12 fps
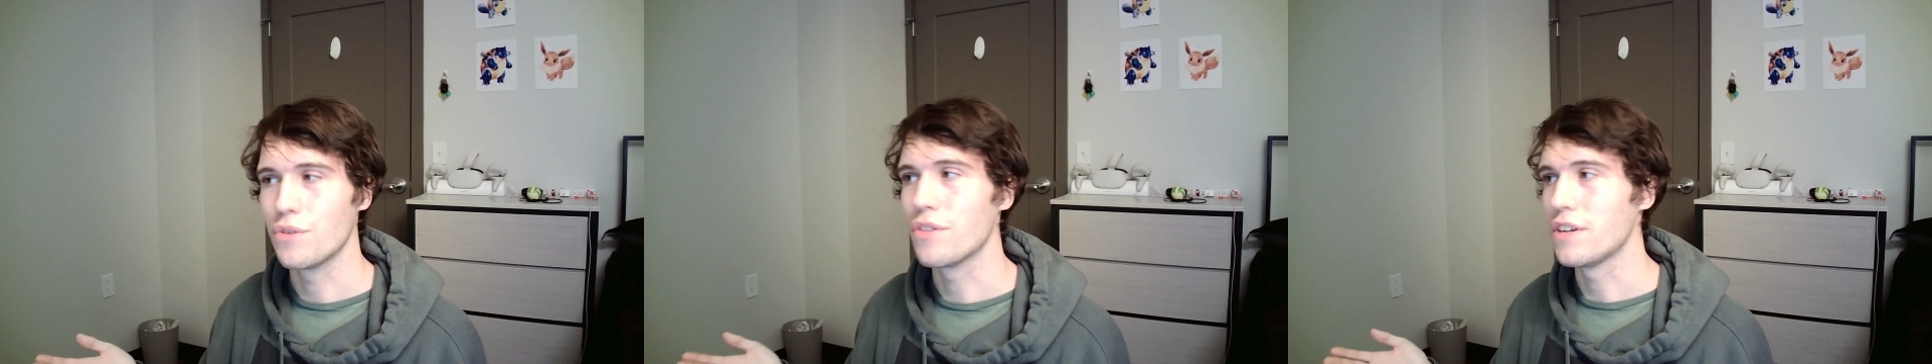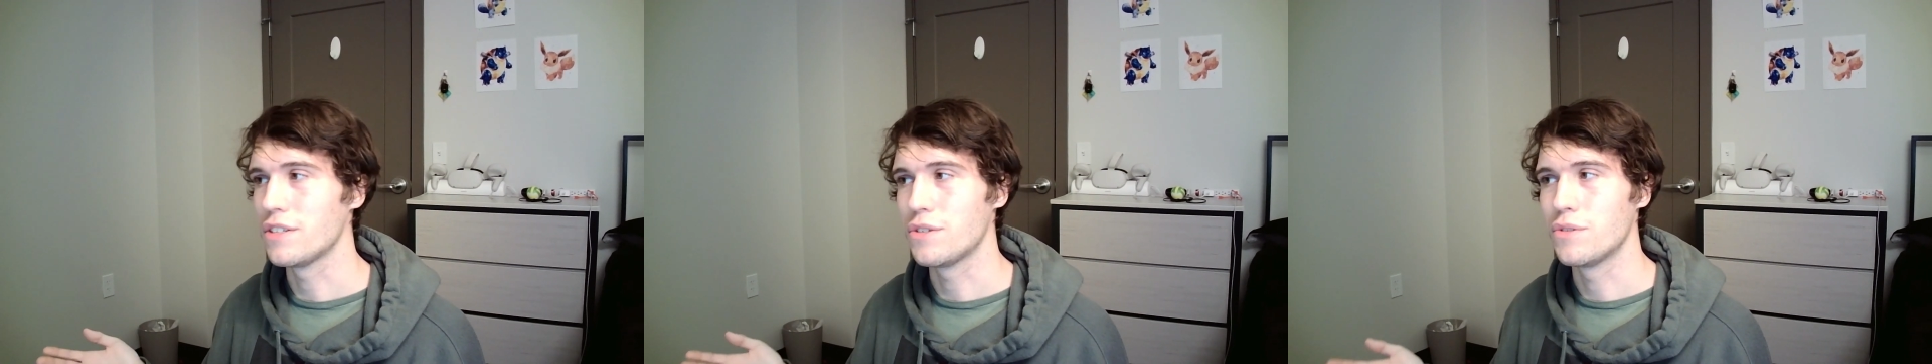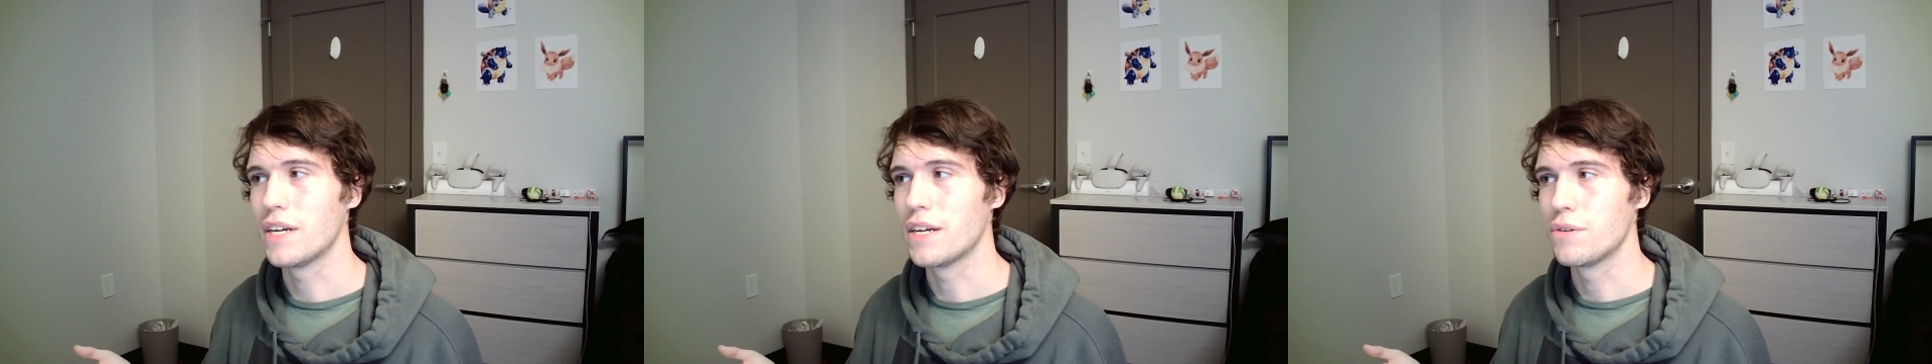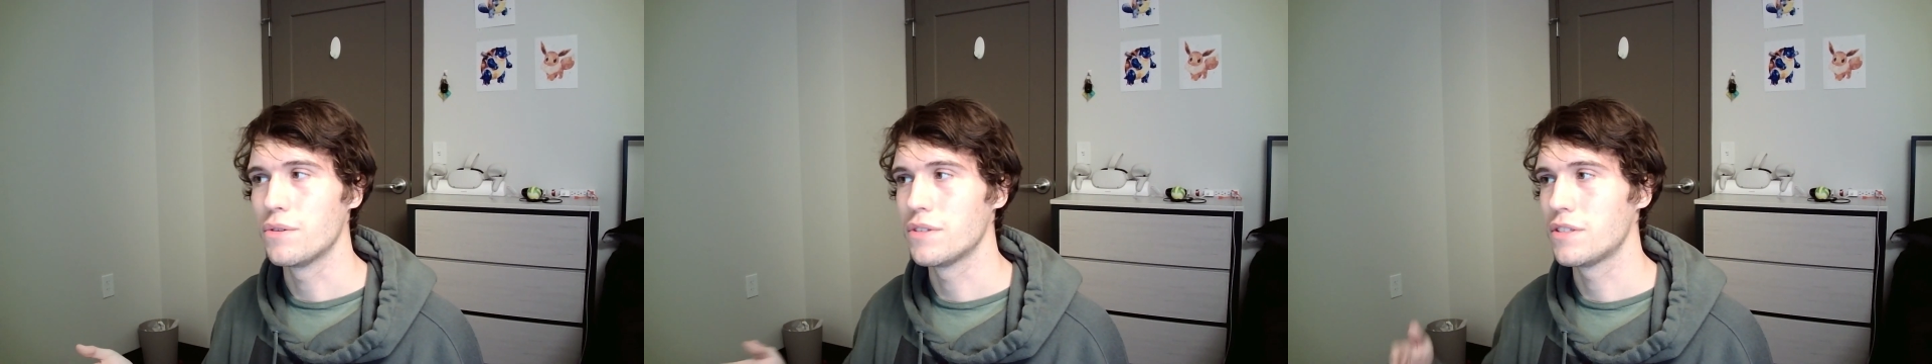think Zoo
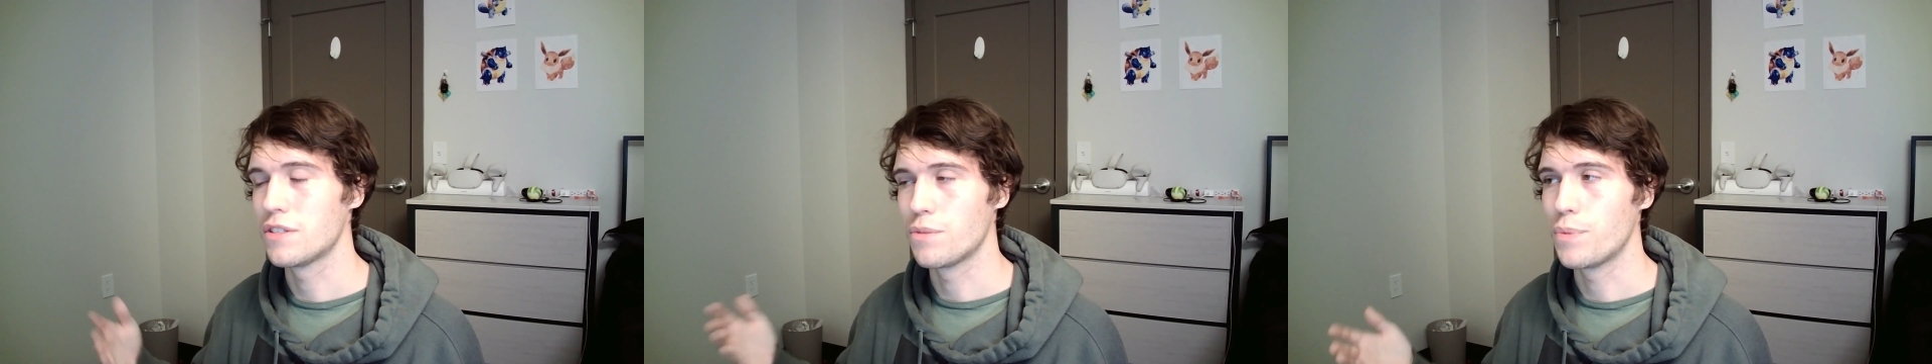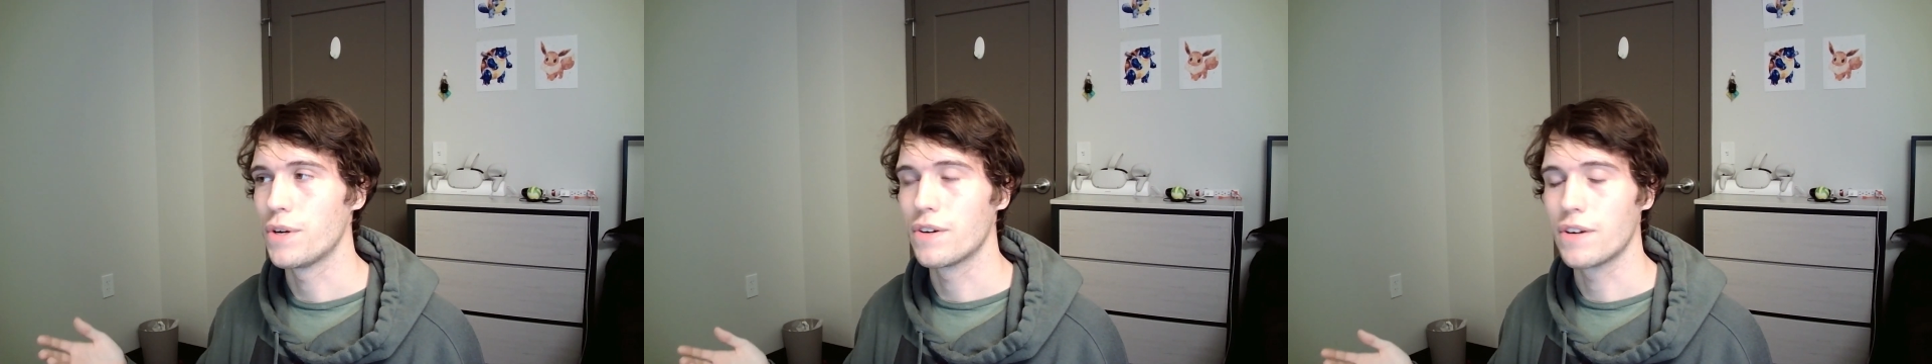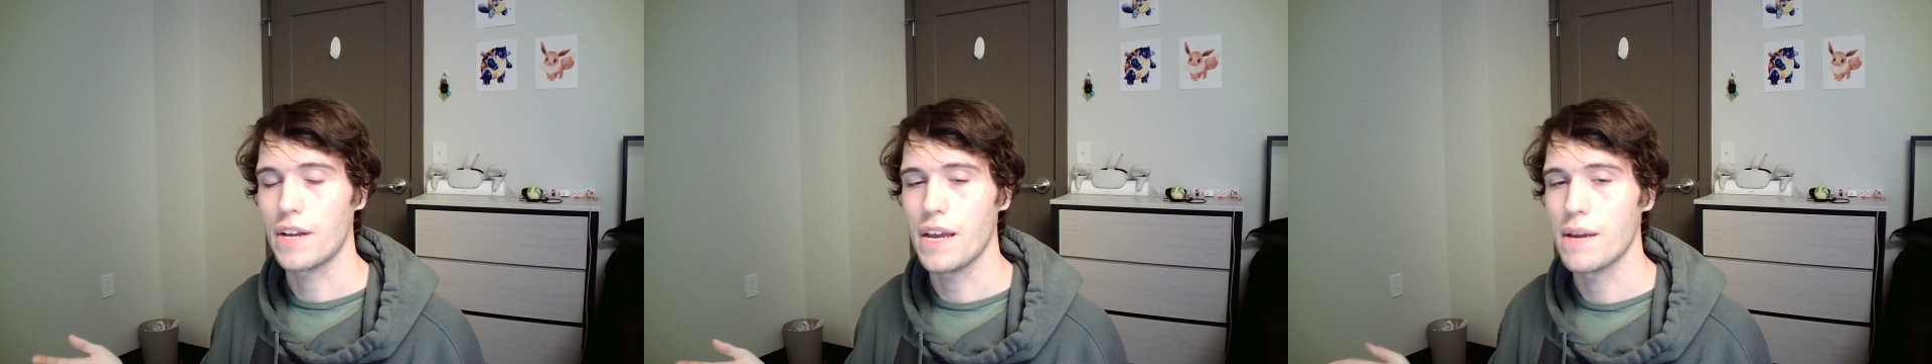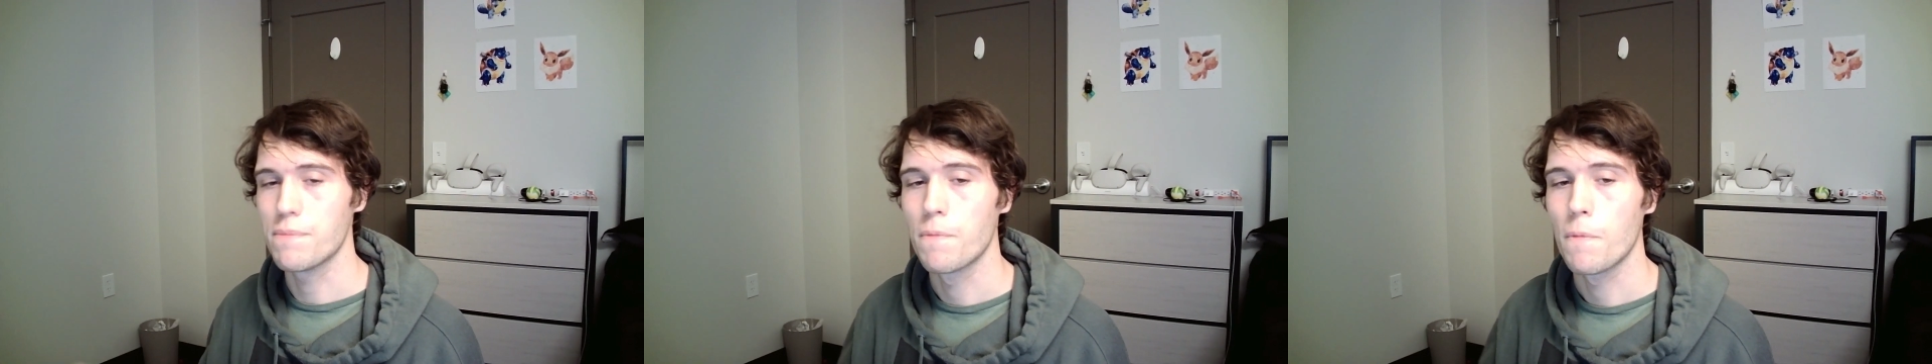Tycoon is the superior
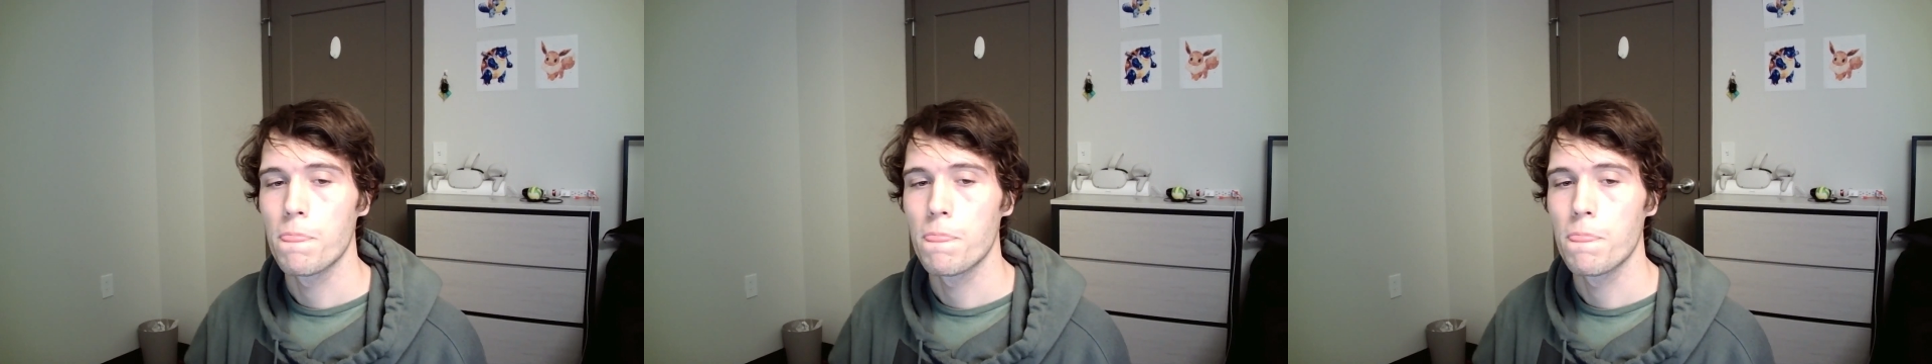game